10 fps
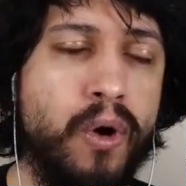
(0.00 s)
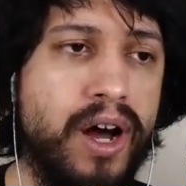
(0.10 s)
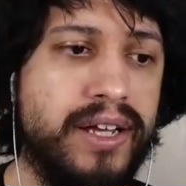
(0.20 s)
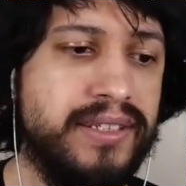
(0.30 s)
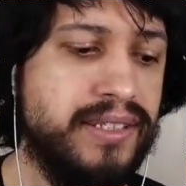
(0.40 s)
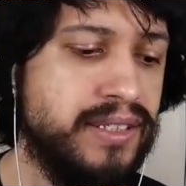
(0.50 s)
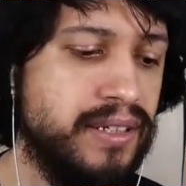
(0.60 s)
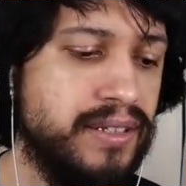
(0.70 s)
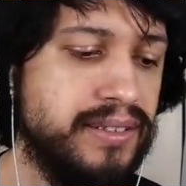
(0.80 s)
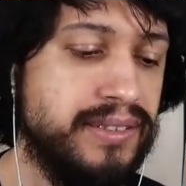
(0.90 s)

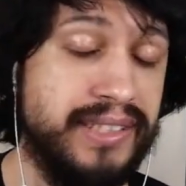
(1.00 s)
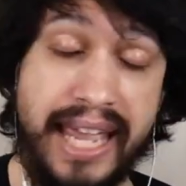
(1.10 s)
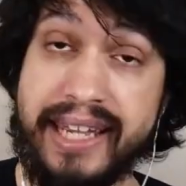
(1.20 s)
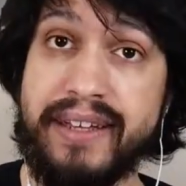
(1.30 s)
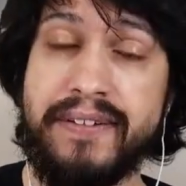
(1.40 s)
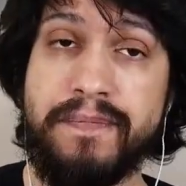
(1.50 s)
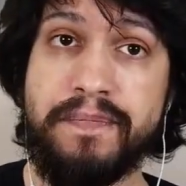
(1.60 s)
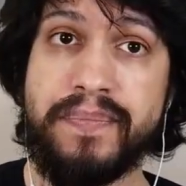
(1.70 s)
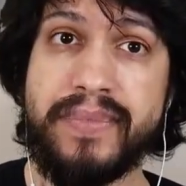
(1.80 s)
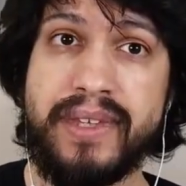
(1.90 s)
was taken
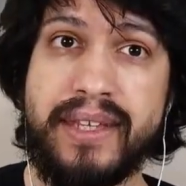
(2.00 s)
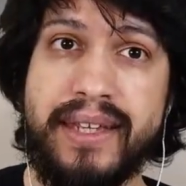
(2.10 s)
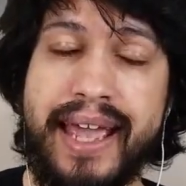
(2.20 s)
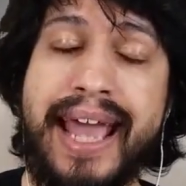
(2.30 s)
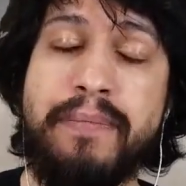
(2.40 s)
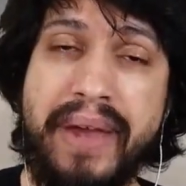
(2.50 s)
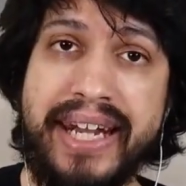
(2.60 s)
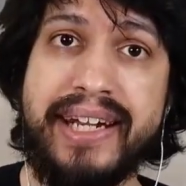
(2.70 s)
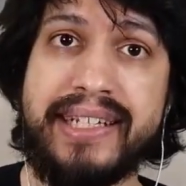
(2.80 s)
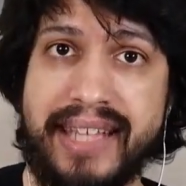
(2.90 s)
and
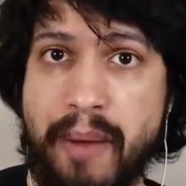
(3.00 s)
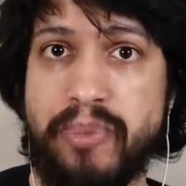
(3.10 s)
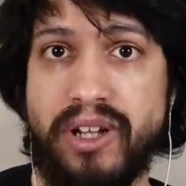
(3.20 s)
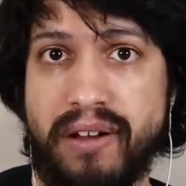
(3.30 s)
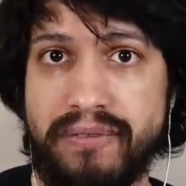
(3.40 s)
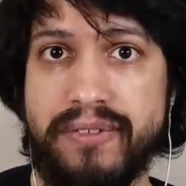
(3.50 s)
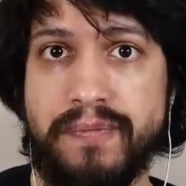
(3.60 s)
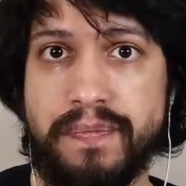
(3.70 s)
made an example of.